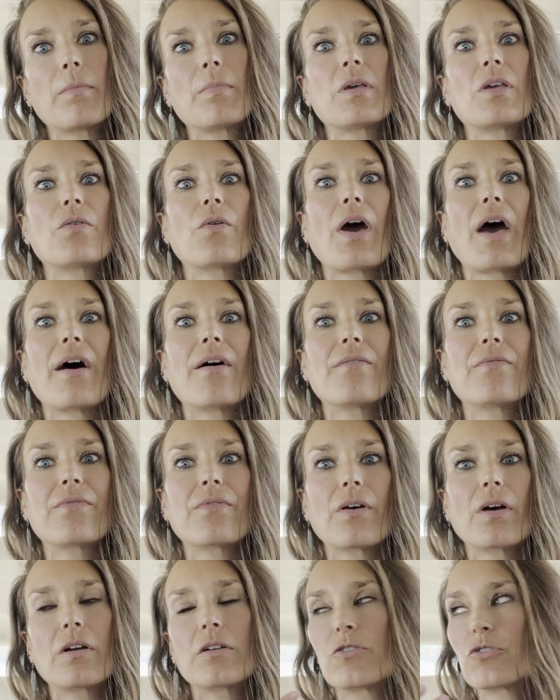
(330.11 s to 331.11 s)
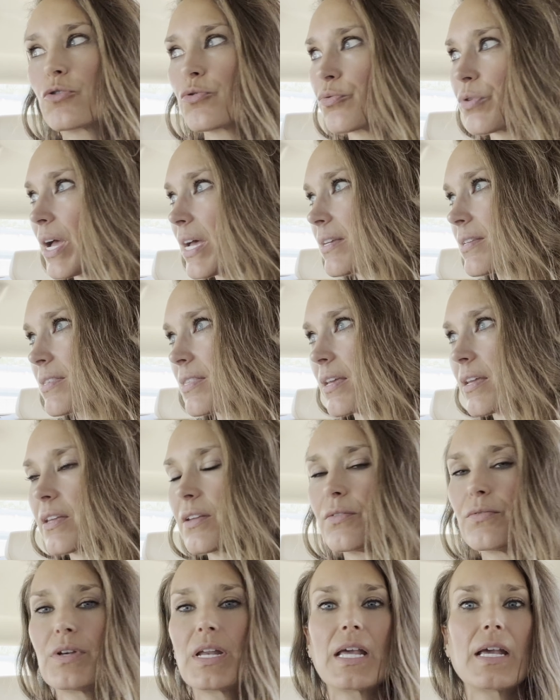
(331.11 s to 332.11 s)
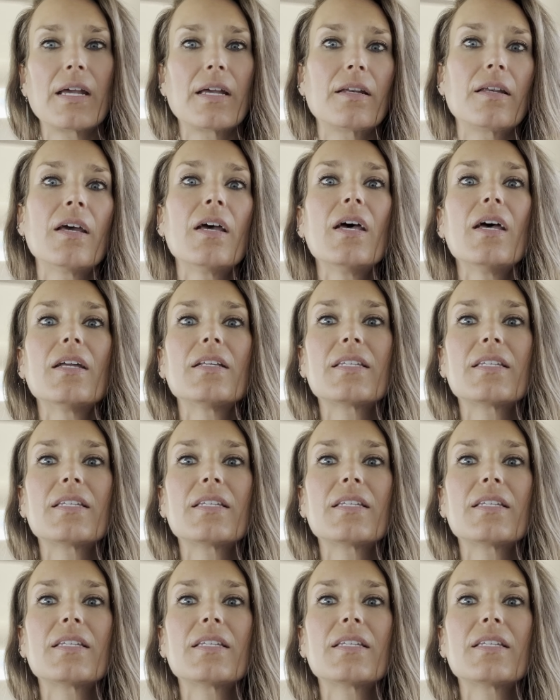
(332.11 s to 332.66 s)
Maybe you have a dress that you need